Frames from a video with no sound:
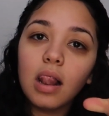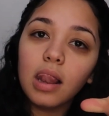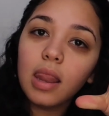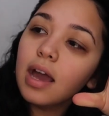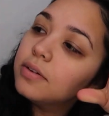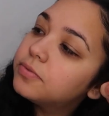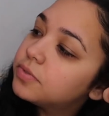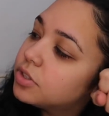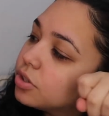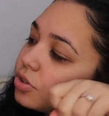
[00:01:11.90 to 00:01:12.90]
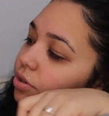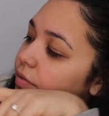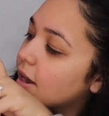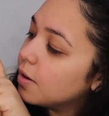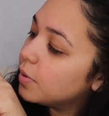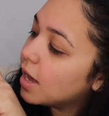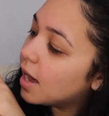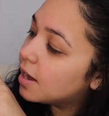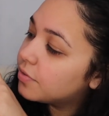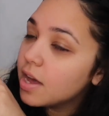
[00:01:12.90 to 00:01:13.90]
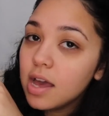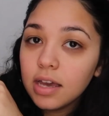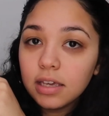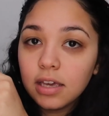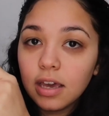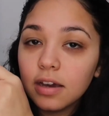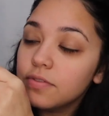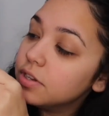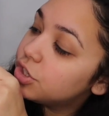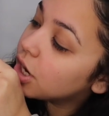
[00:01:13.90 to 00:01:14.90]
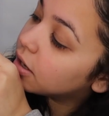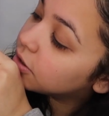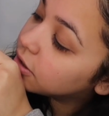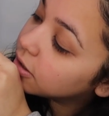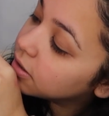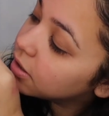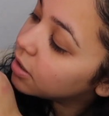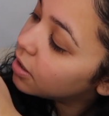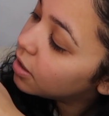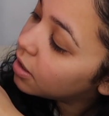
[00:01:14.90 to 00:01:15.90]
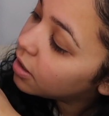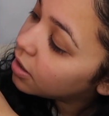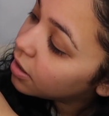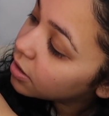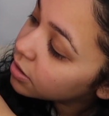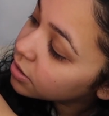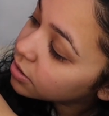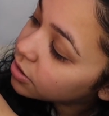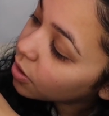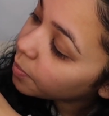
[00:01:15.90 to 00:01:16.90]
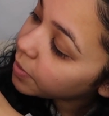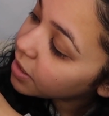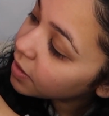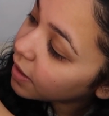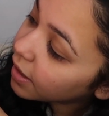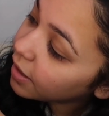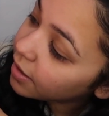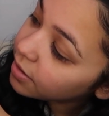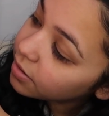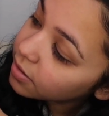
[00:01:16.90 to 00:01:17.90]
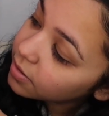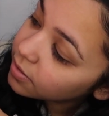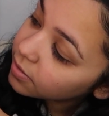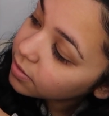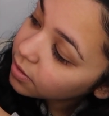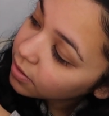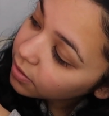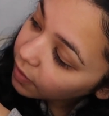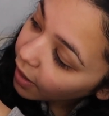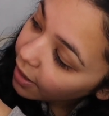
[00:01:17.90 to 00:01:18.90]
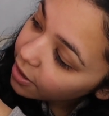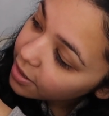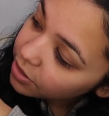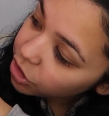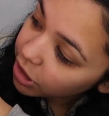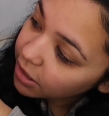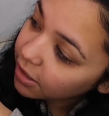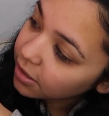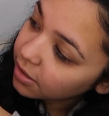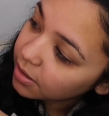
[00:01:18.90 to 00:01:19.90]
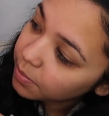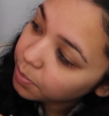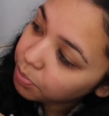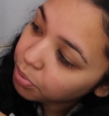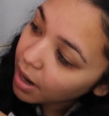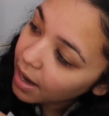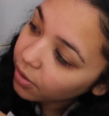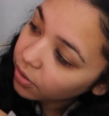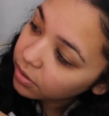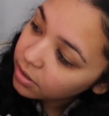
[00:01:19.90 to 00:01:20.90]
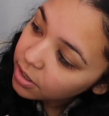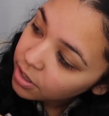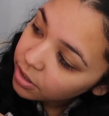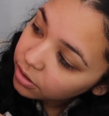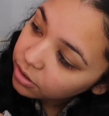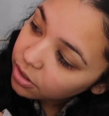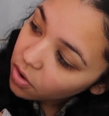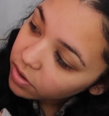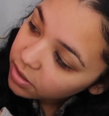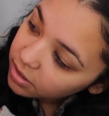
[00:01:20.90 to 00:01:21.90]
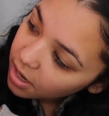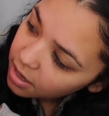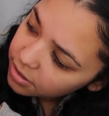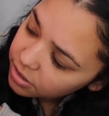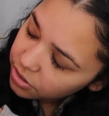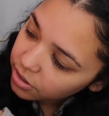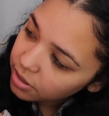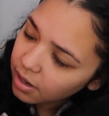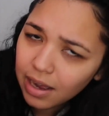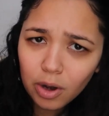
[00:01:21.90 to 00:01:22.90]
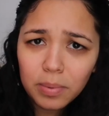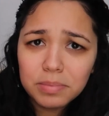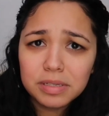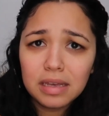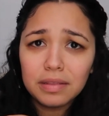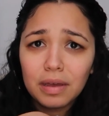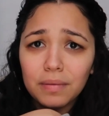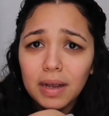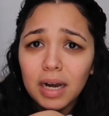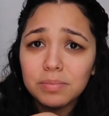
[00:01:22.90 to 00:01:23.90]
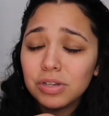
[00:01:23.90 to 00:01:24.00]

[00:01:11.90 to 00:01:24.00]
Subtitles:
left to right, we have King of the Jungle, Don't Be Lion, Liar and Cheetah, Prowl, Coconut Connoisseur, I hope I'm saying that right, I'm